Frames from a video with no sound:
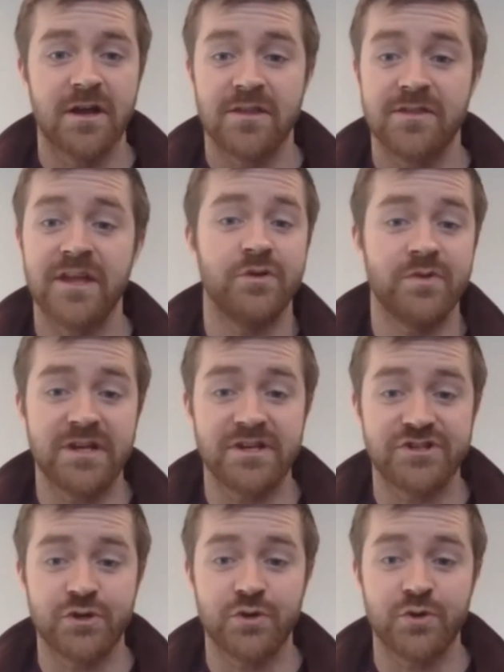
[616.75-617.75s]
that you need
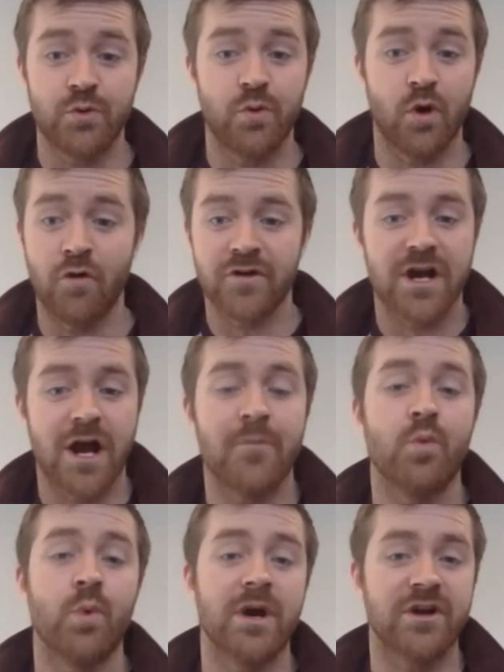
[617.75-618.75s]
to overcome or
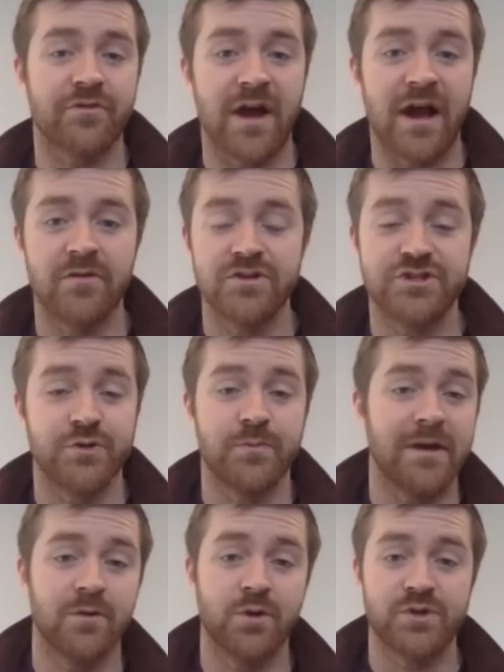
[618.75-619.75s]
work around to be
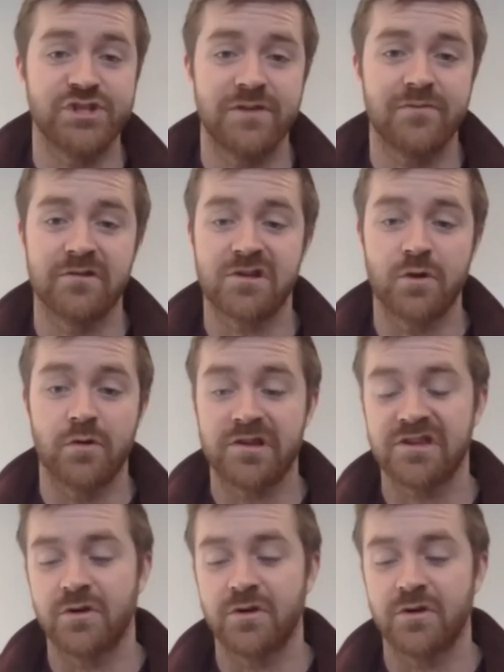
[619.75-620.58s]
able to achieve those goals.